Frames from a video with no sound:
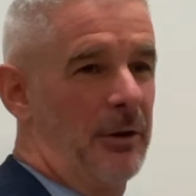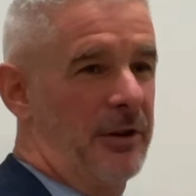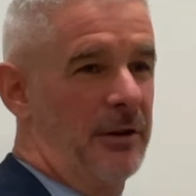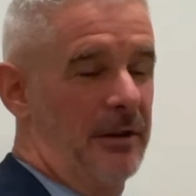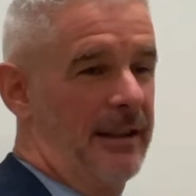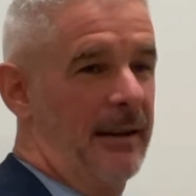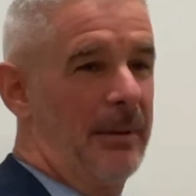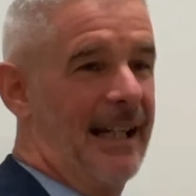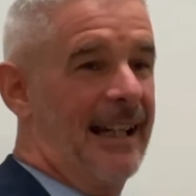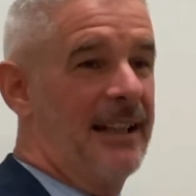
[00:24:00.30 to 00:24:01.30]
or certainly the
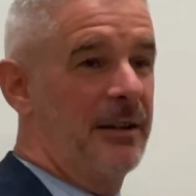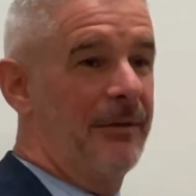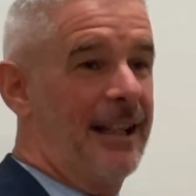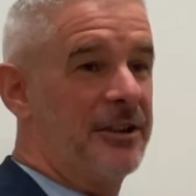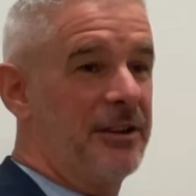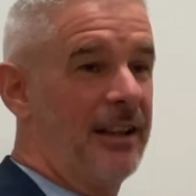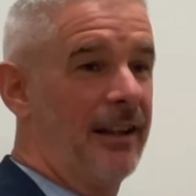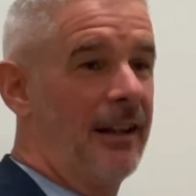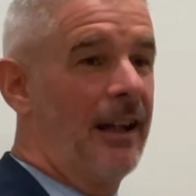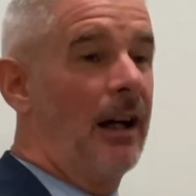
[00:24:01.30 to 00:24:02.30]
back end of last
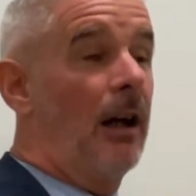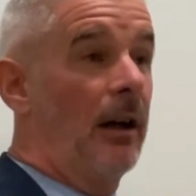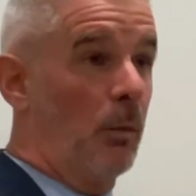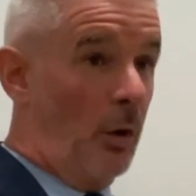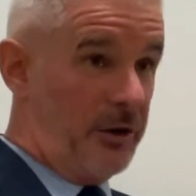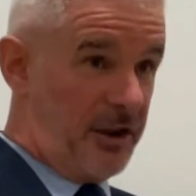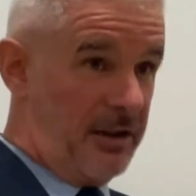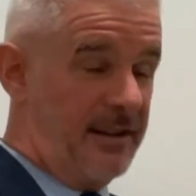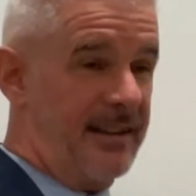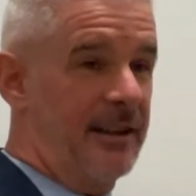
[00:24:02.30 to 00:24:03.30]
year, I was
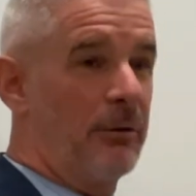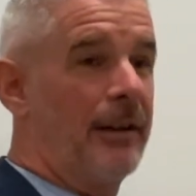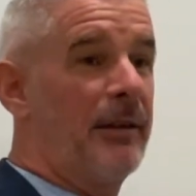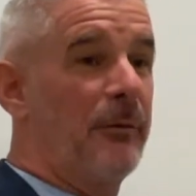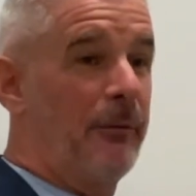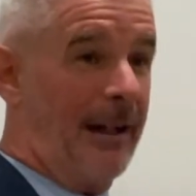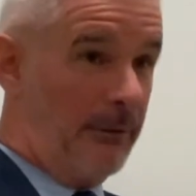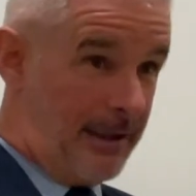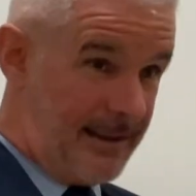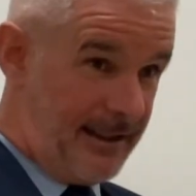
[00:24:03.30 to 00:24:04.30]
considering
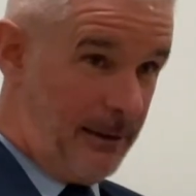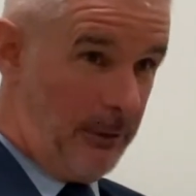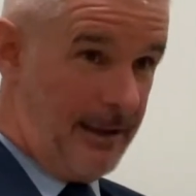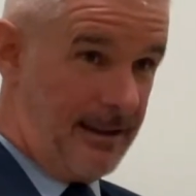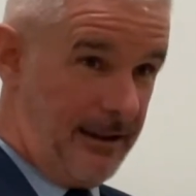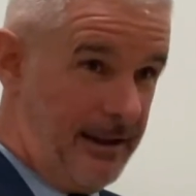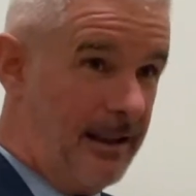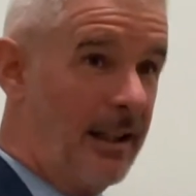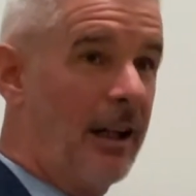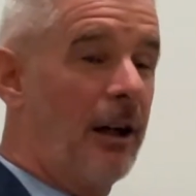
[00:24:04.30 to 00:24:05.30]
very
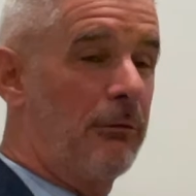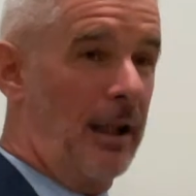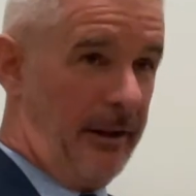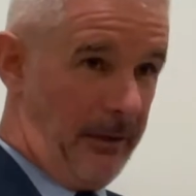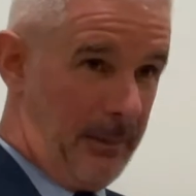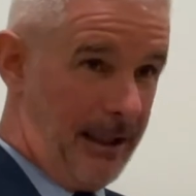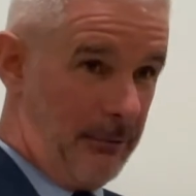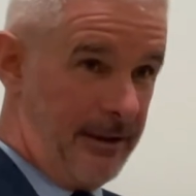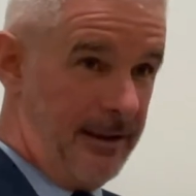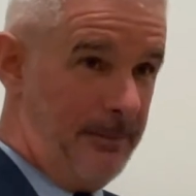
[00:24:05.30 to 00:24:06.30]
seriously a run at the
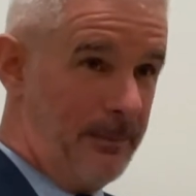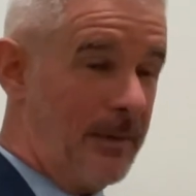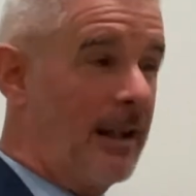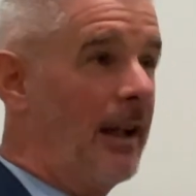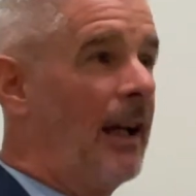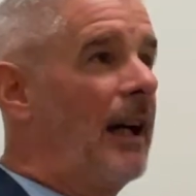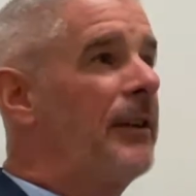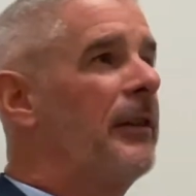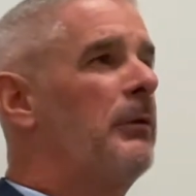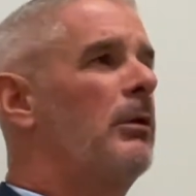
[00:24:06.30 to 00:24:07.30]
mayoralty.
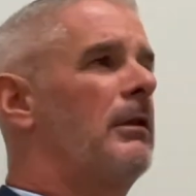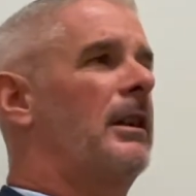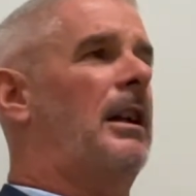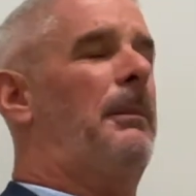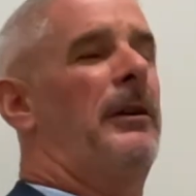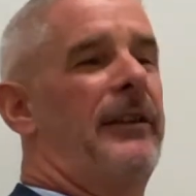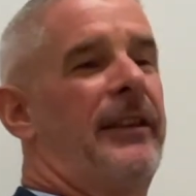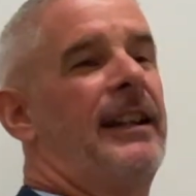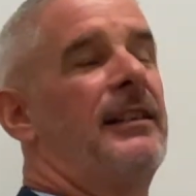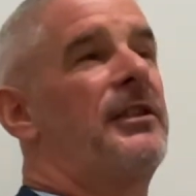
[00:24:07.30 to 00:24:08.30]
And there were a couple of
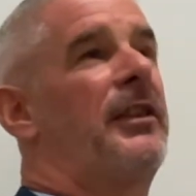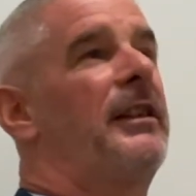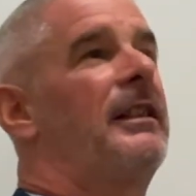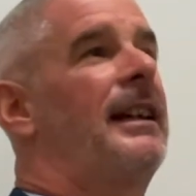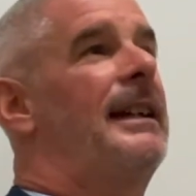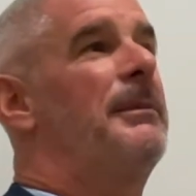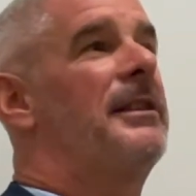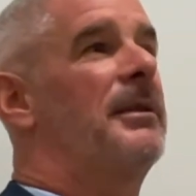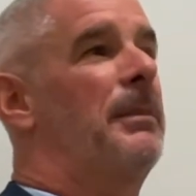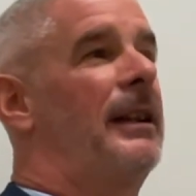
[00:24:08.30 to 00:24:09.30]
things that came
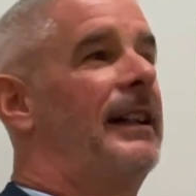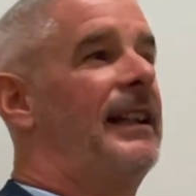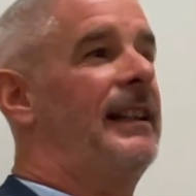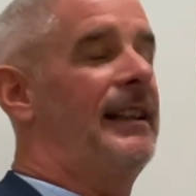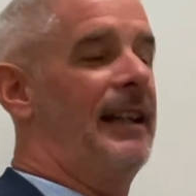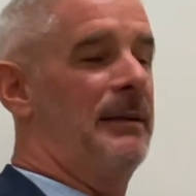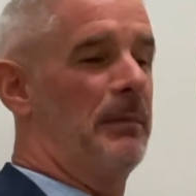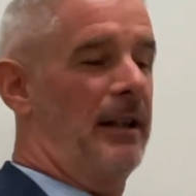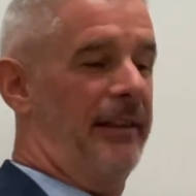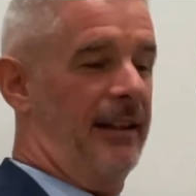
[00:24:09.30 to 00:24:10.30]
into play in
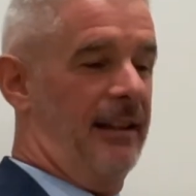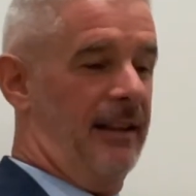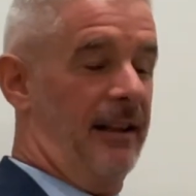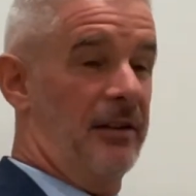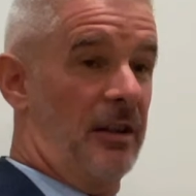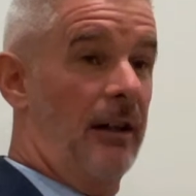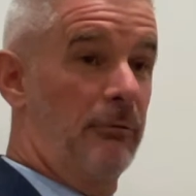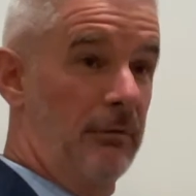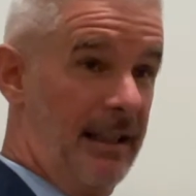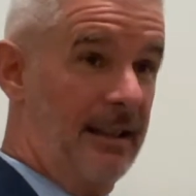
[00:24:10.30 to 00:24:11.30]
my thinking as I
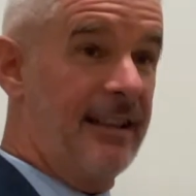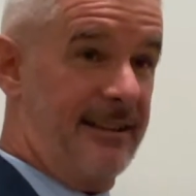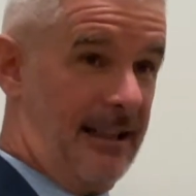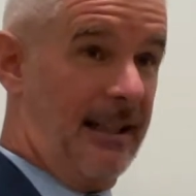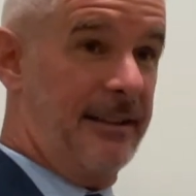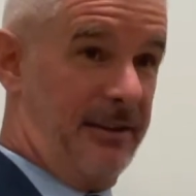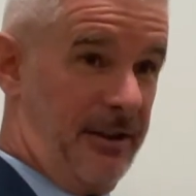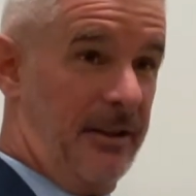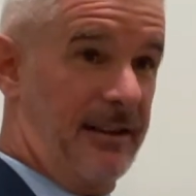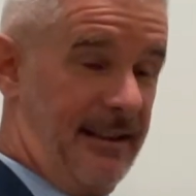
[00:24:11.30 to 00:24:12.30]
really started
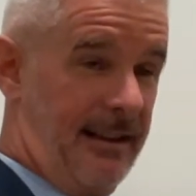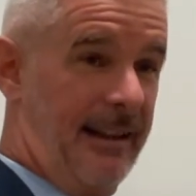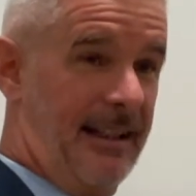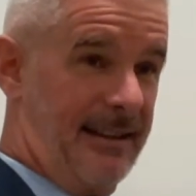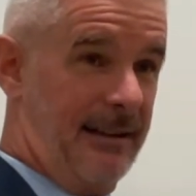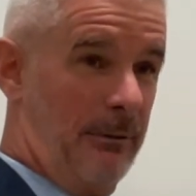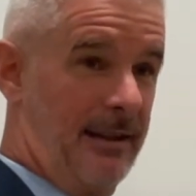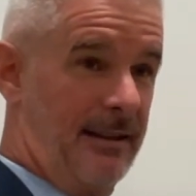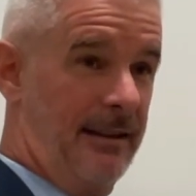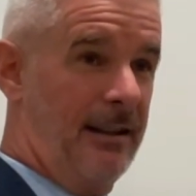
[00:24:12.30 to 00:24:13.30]
to consider that
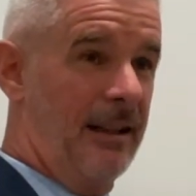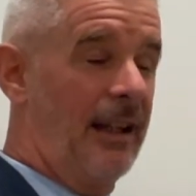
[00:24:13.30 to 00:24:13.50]
seriously.